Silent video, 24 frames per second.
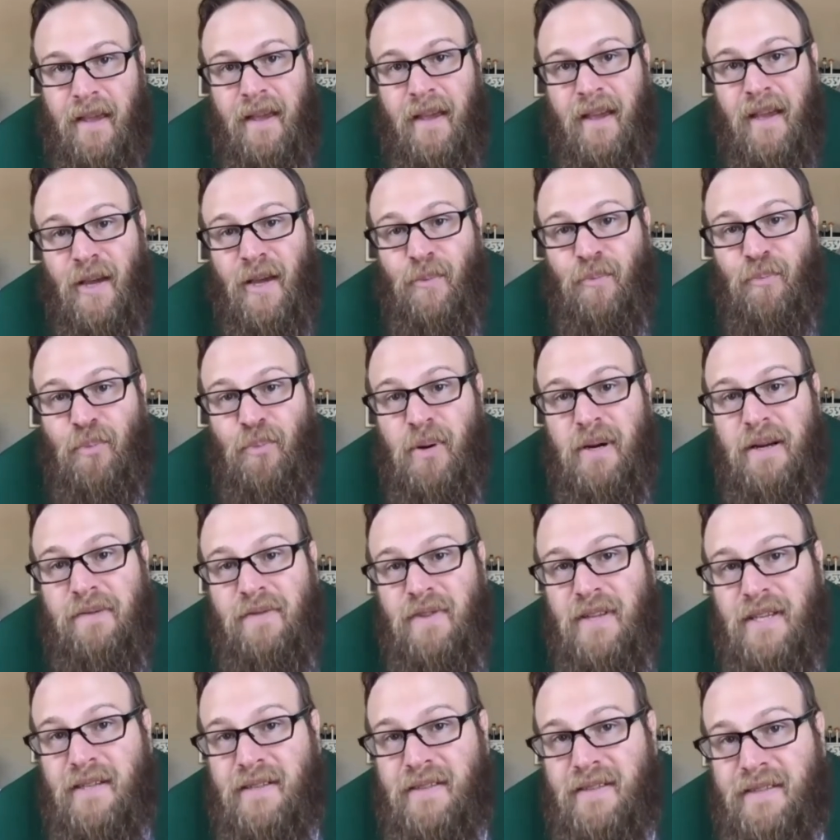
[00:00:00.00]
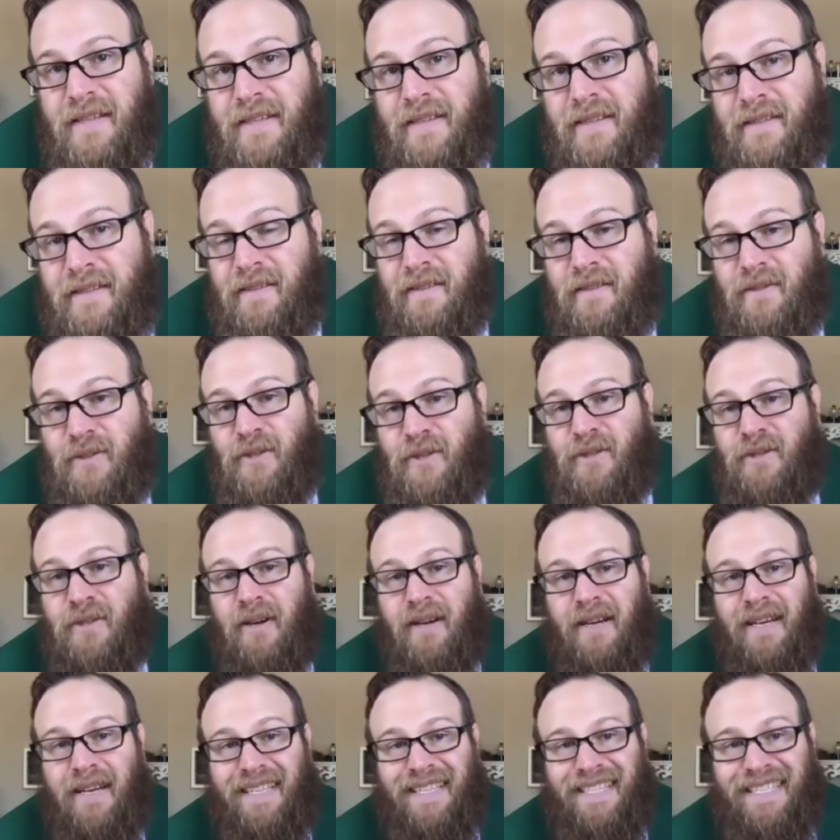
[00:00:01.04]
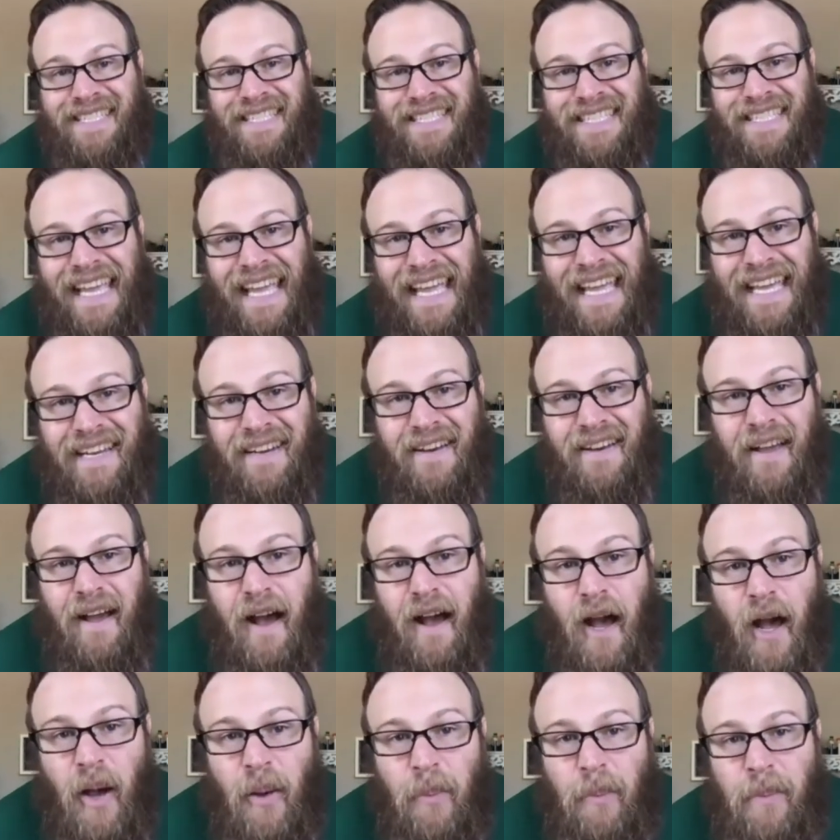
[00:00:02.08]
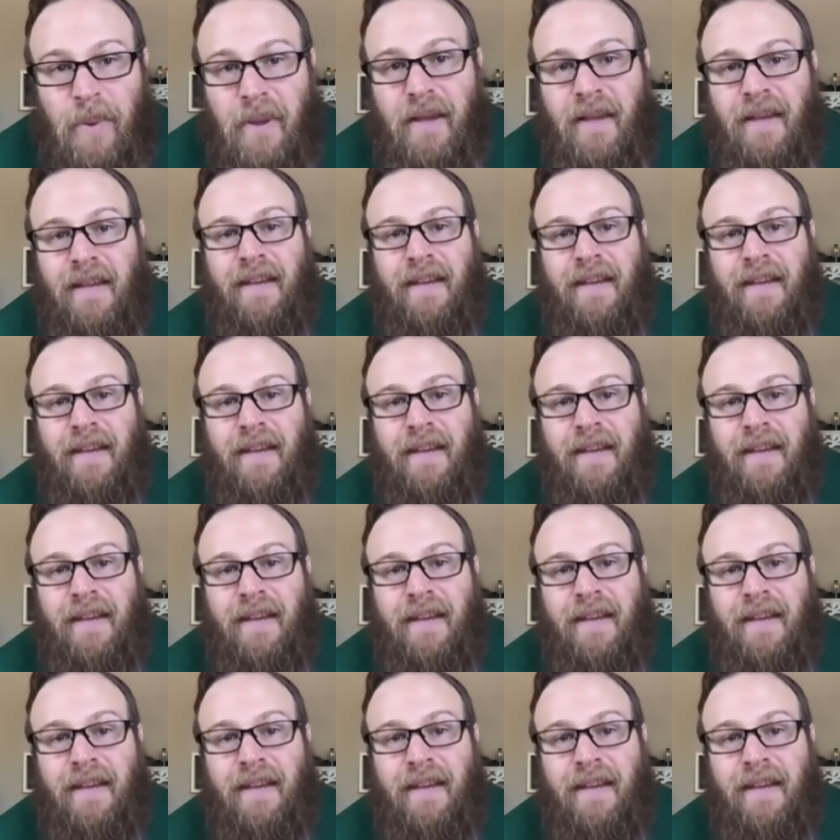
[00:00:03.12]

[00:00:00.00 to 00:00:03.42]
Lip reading: And privileged citizens are starting to stand up